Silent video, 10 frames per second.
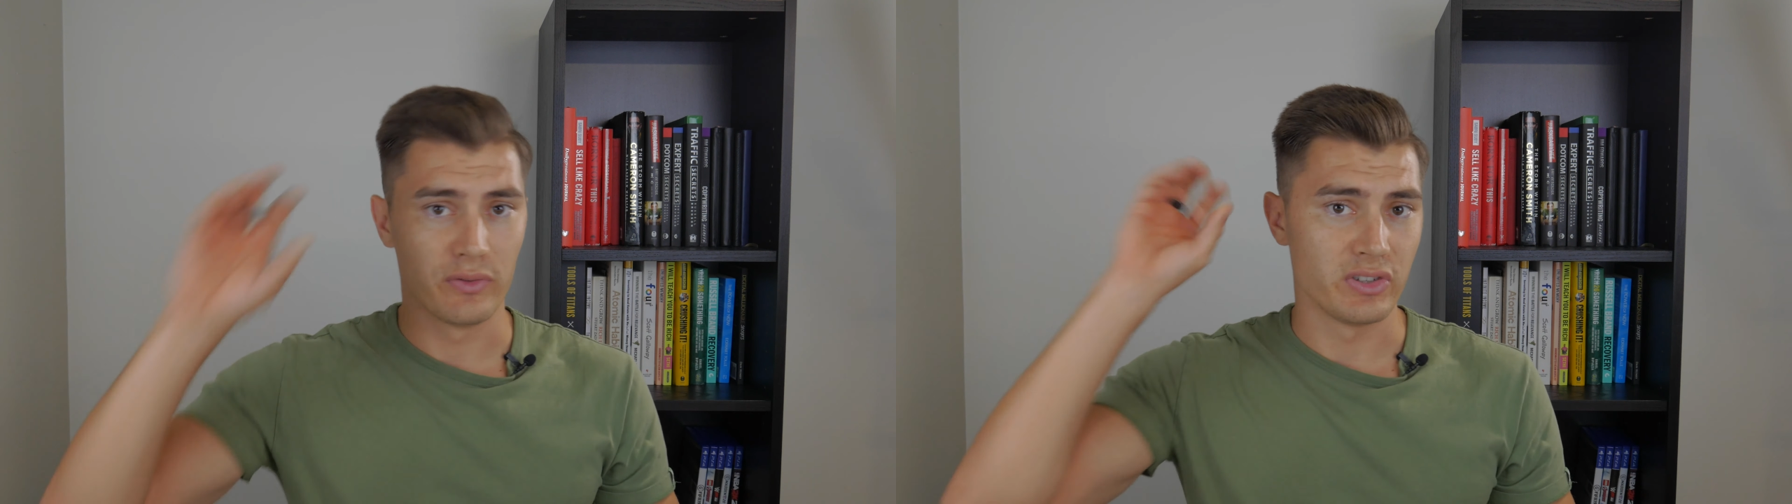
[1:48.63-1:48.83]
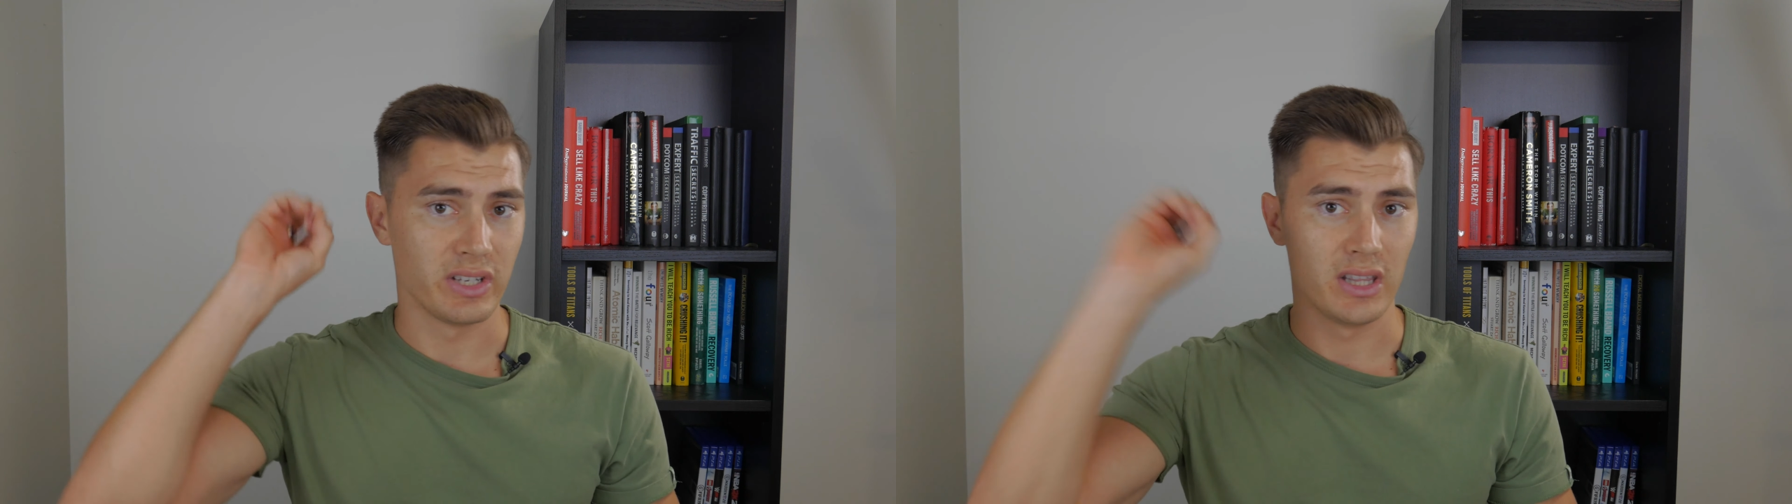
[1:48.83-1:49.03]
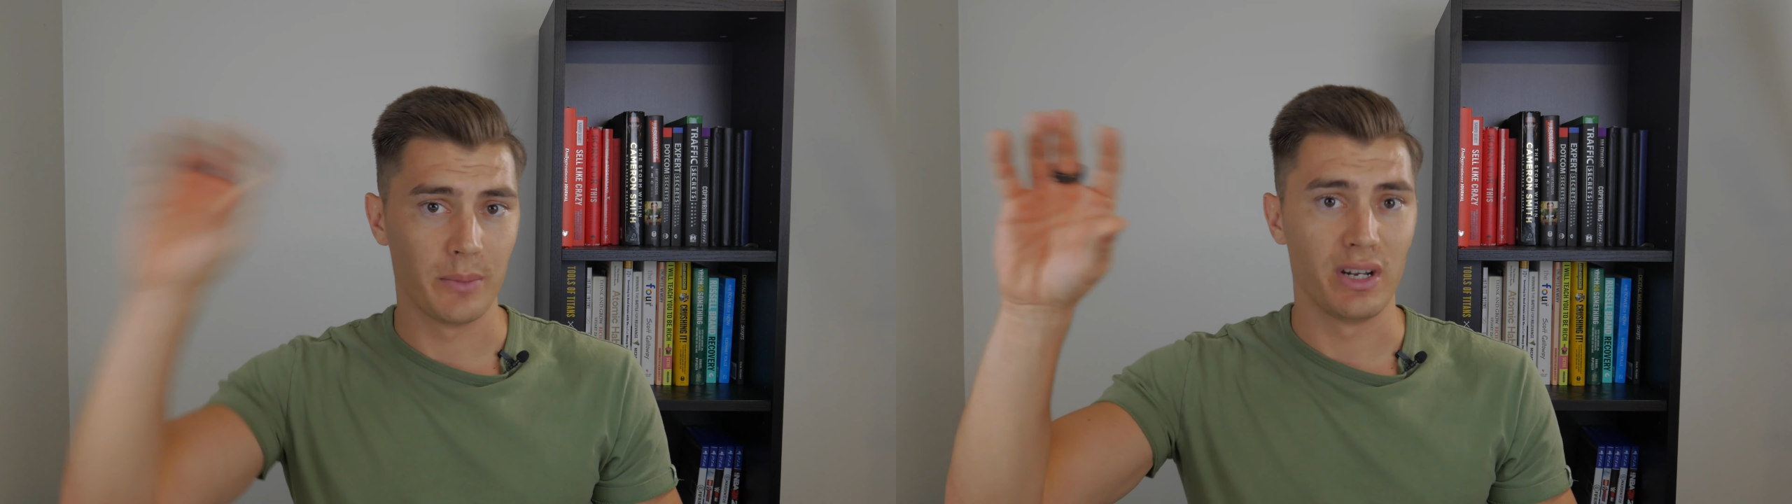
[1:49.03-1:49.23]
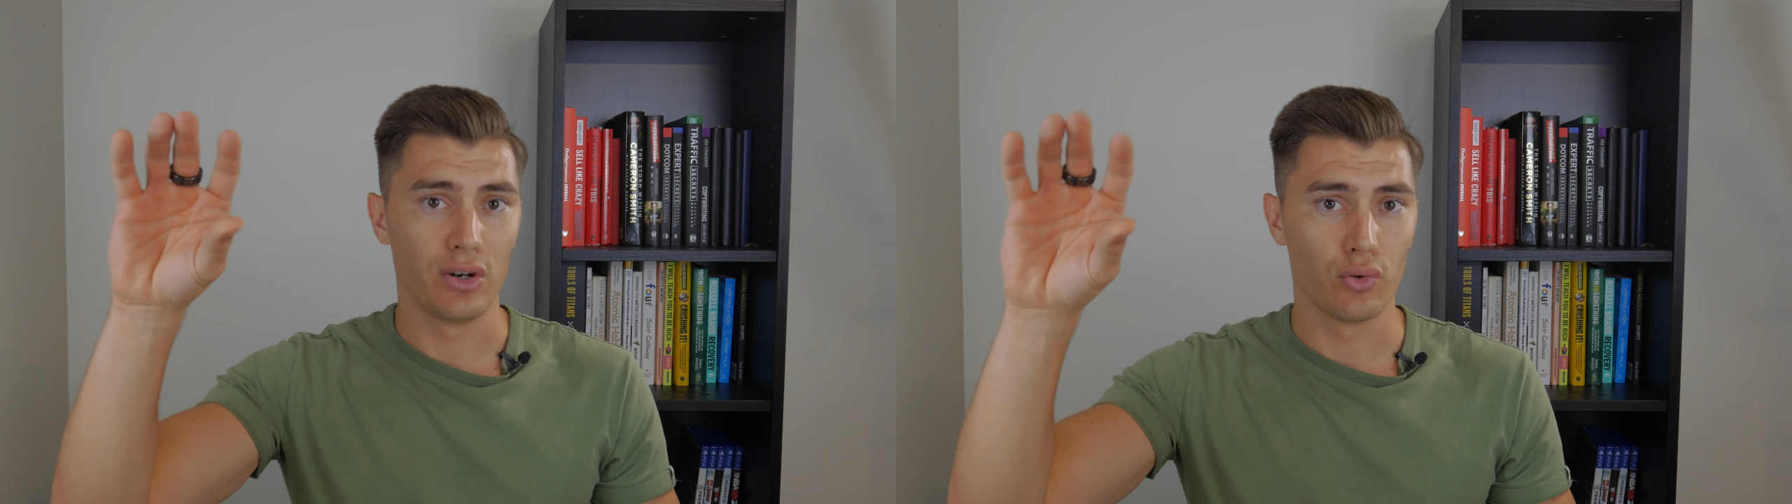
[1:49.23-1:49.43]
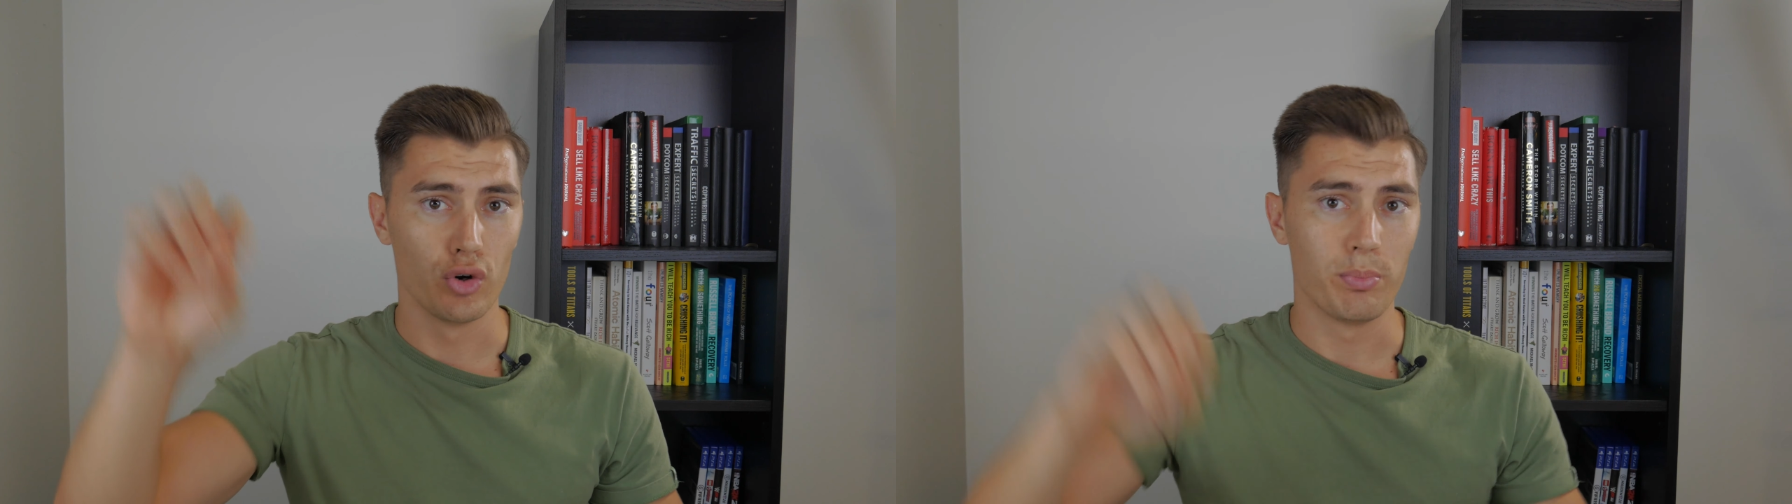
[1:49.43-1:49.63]
you've seen them in a
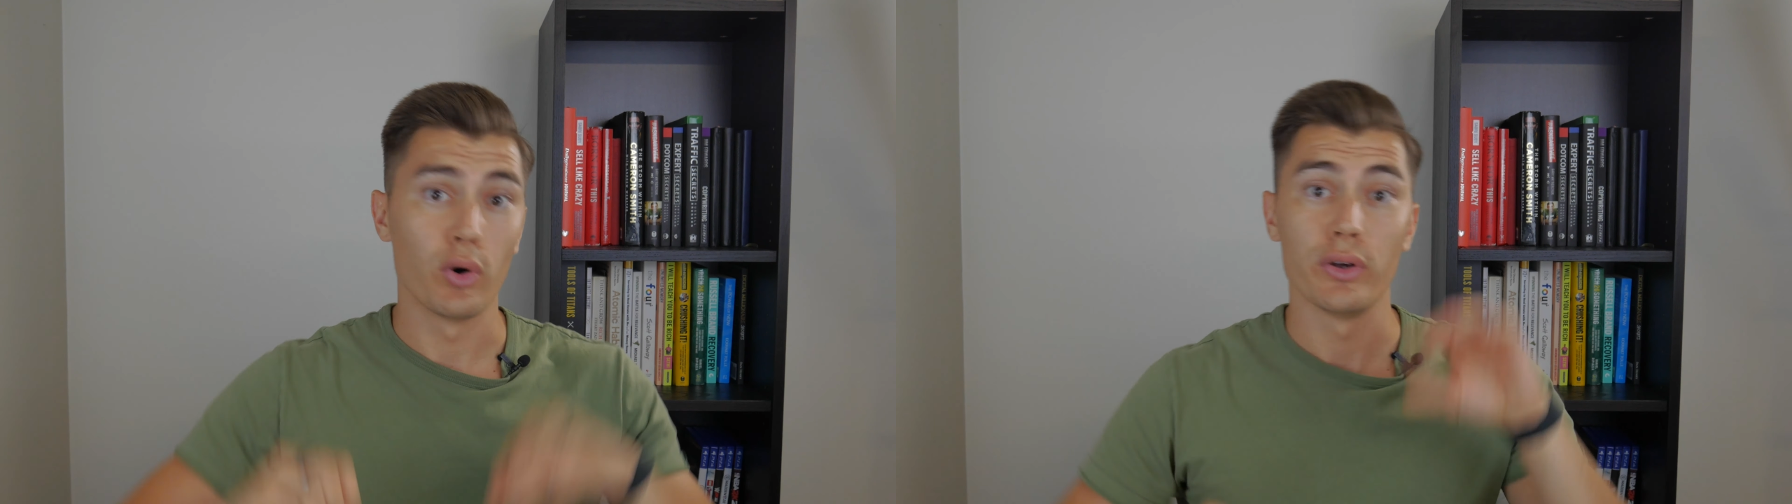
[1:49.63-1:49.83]
group,